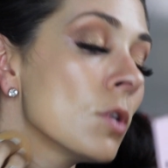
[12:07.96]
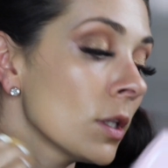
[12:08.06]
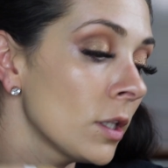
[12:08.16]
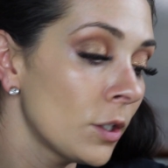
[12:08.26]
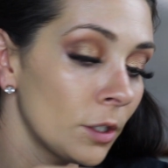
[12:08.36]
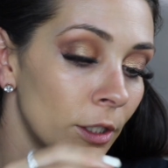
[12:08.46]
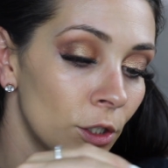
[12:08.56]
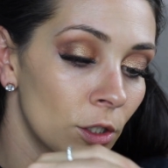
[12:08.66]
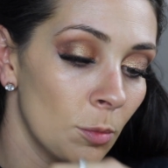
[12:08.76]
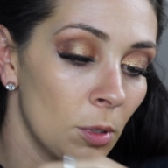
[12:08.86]
It literally
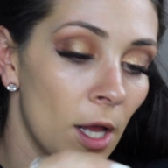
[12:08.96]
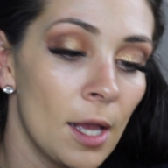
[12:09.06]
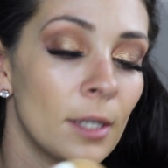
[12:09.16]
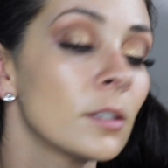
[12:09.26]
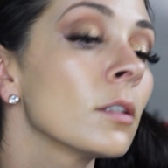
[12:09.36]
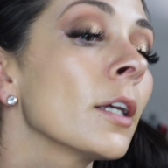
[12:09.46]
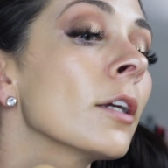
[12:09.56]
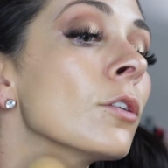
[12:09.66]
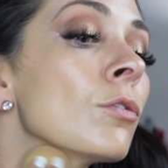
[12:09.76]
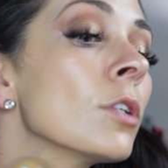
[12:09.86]
just applies
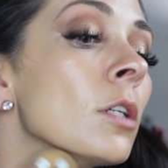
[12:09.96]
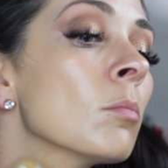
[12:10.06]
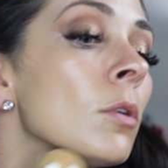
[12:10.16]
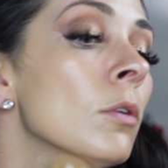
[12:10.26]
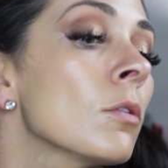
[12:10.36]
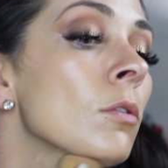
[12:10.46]
like a dream.